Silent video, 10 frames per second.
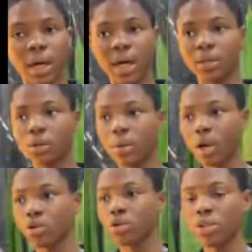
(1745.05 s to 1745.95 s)
And
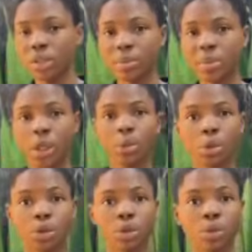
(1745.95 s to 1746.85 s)
number two is the medium
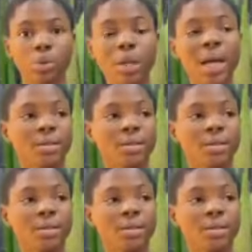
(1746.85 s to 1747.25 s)
shot. When you